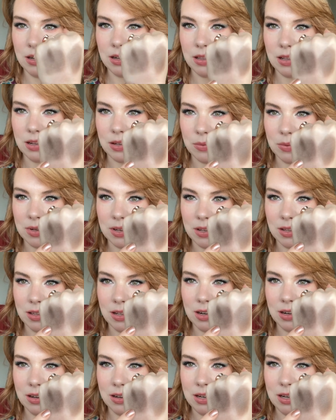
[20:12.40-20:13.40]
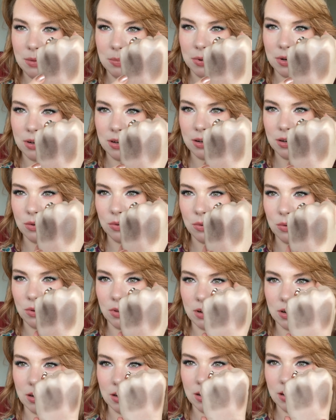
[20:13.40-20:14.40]
This one's a little deeper and
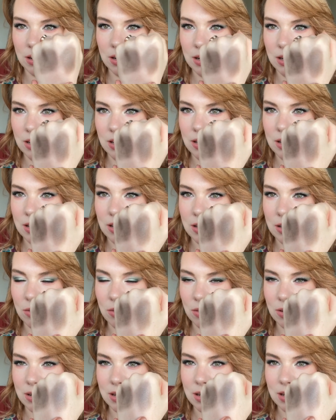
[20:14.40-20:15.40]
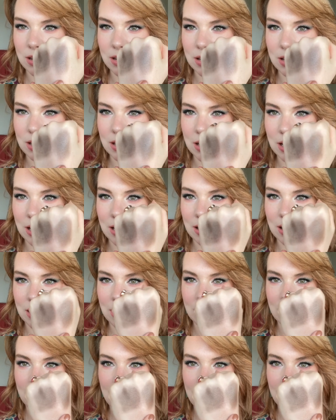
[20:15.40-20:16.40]
cooler. This one's slightly
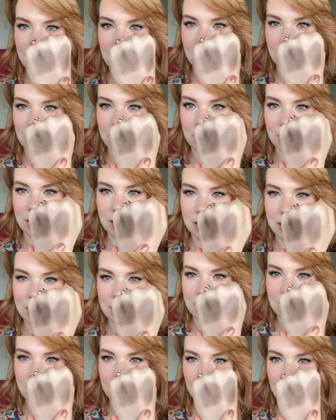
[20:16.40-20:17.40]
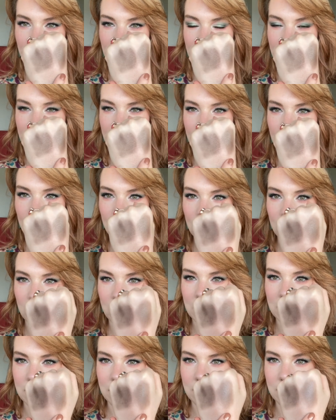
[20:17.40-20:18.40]
lighter. It's still pretty cool,
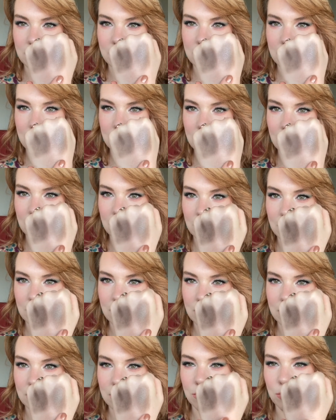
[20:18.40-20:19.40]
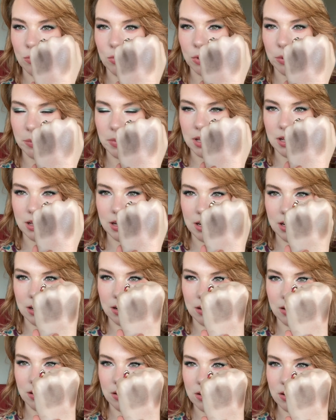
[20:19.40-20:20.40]
but you can see a little touch of warmth in the
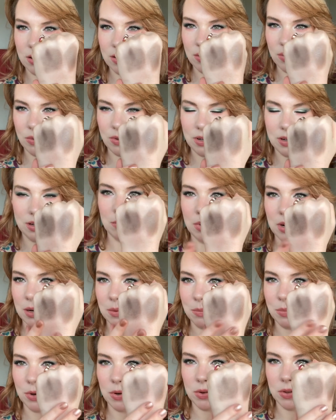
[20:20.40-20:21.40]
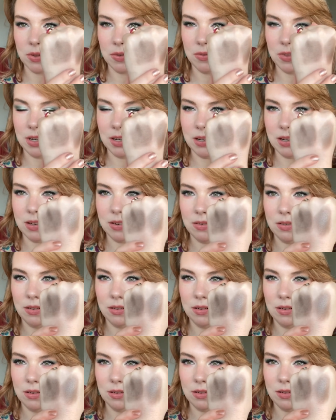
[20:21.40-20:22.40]
undertone. But both of these
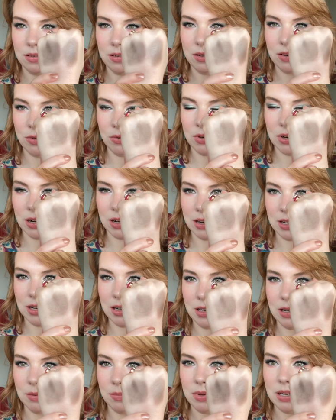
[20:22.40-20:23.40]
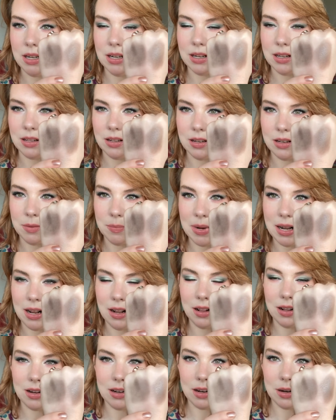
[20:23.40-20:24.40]
do not need to be in this
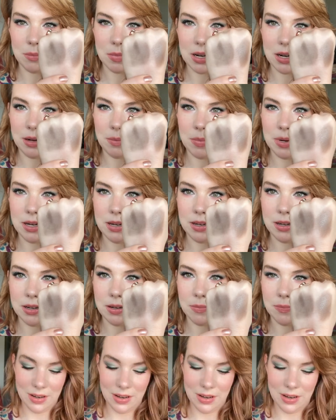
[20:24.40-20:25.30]
palette in my opinion.